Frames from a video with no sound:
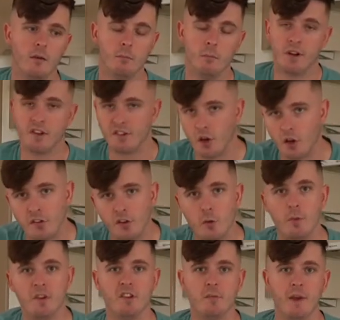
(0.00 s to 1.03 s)
But it's not
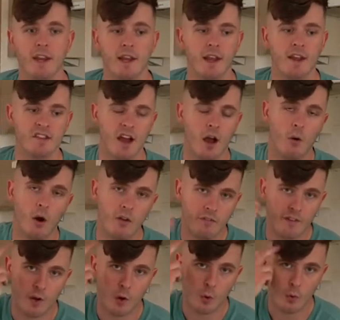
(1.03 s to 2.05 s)
stupid to me. It's how I
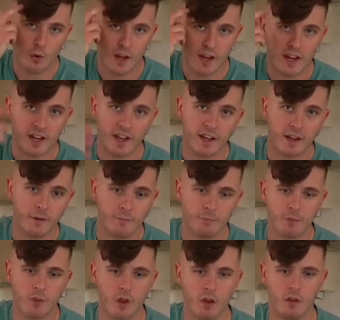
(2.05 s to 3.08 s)
feel in here.
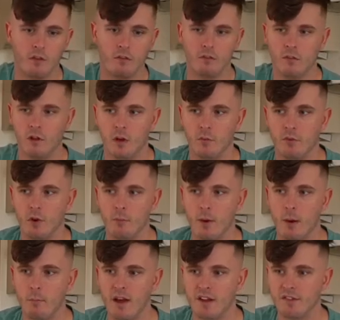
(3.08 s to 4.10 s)
And I'm doing
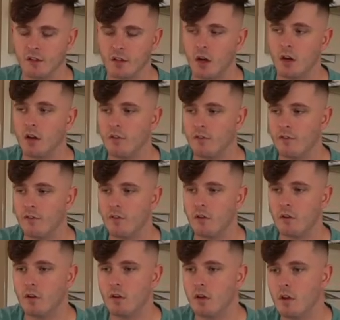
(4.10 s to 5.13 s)
my best to kind of
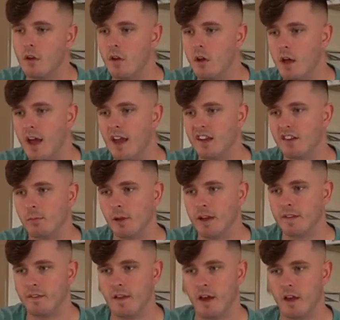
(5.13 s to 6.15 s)

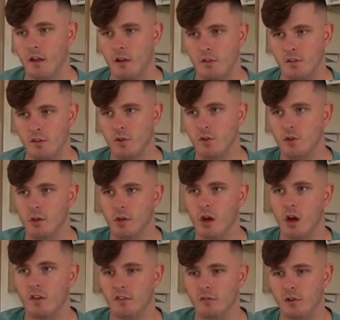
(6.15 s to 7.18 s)
explain that to you
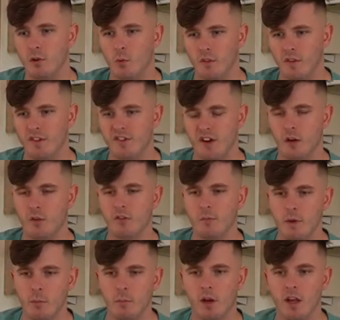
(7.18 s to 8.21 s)
guys. I really want this channel to
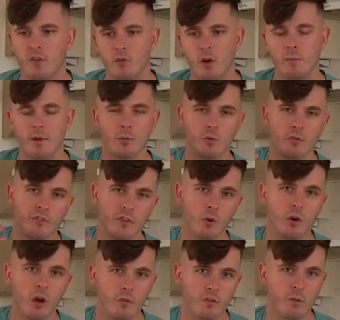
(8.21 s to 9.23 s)
be a place where people feel
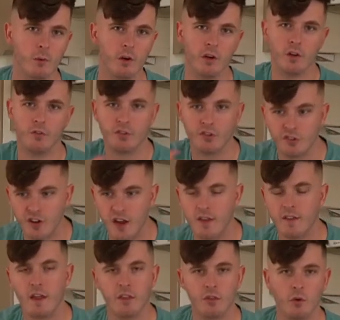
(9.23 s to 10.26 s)
comfortable enough to share
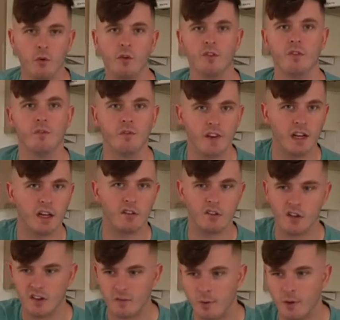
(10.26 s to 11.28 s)
their thoughts and feelings
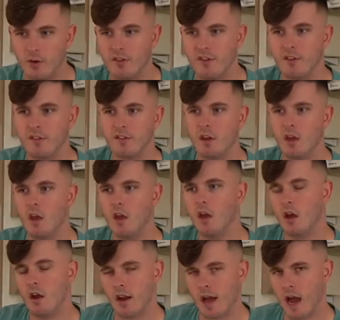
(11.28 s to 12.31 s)
and experiences,
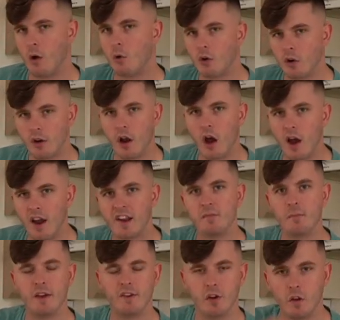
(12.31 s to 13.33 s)
and how can I
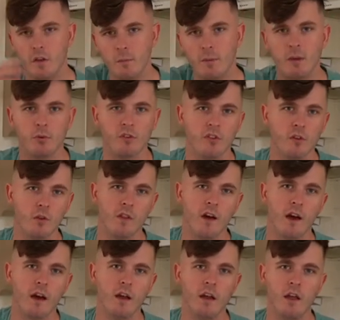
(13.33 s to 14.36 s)
expect other people to do
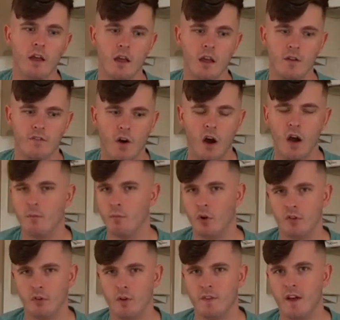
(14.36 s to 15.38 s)
that if I'm
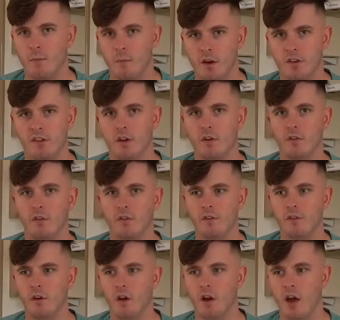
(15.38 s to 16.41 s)
not doing that myself?
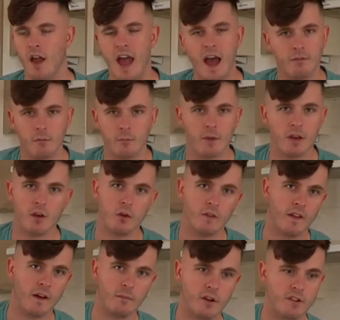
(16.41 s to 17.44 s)
And I haven't been doing
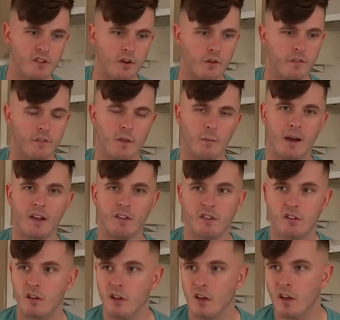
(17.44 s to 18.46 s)
that myself for the
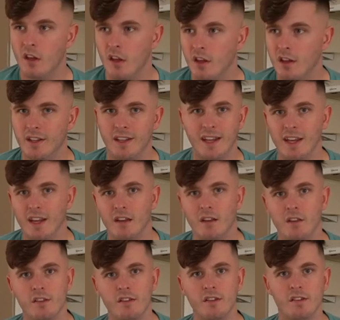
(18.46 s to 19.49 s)
past year
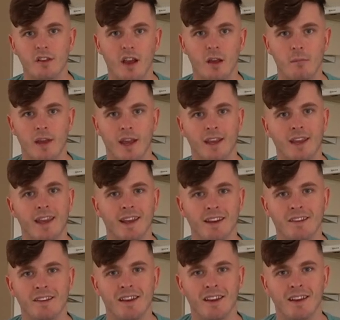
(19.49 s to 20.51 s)
since I had my hair
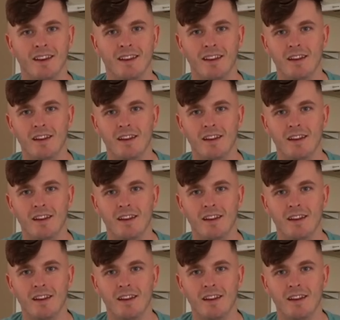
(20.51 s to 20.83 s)
kicked in.